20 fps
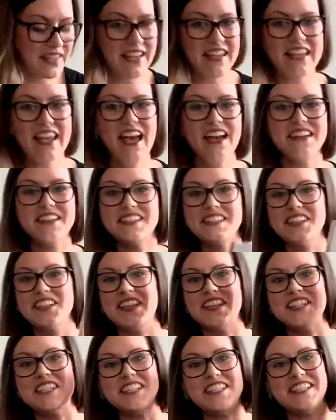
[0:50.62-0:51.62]
yeah, so
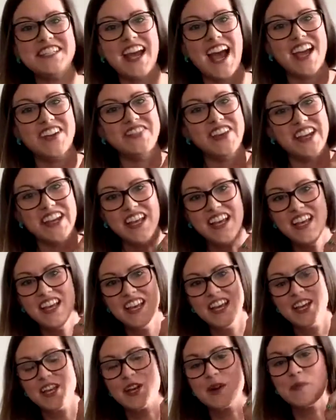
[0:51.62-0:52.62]
let's just dive in.
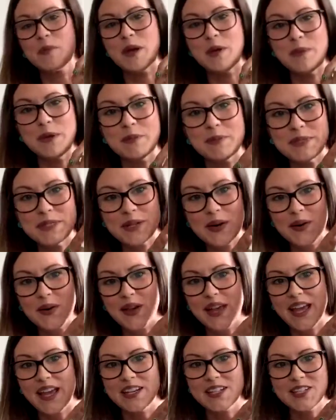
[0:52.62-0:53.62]
Your premium starter
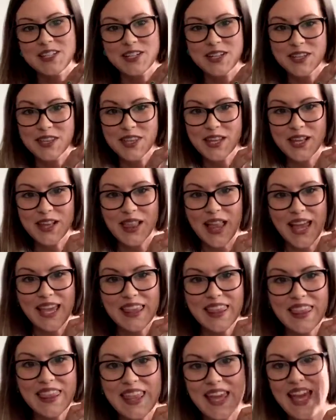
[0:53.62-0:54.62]
kit should look
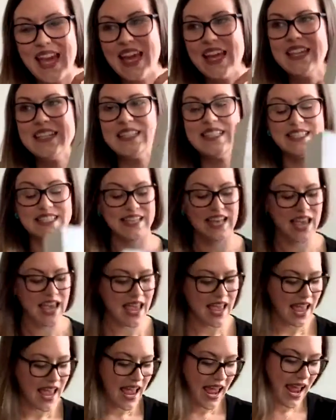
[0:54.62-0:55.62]
like this
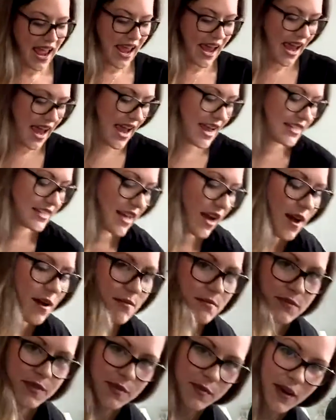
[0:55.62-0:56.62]
and
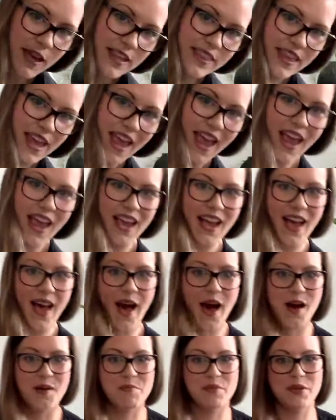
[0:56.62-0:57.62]
comes with a
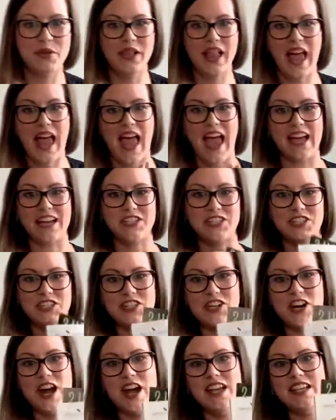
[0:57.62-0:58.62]
couple
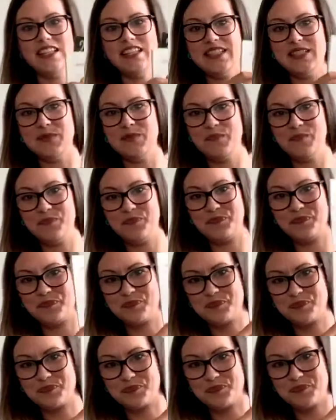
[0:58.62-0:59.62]
extras,
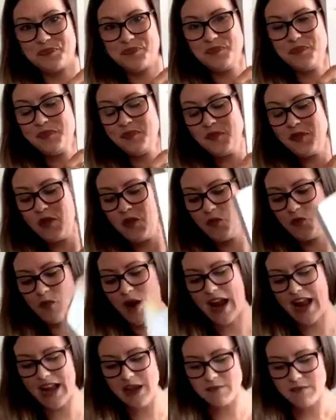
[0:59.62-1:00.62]

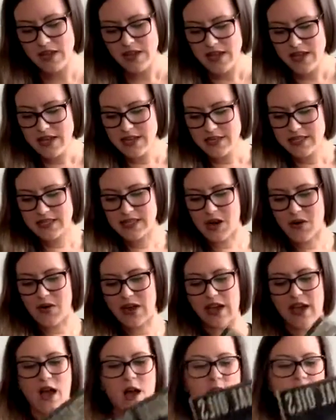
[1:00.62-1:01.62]
right? So
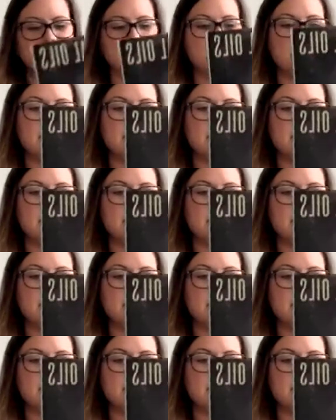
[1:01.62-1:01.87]
it comes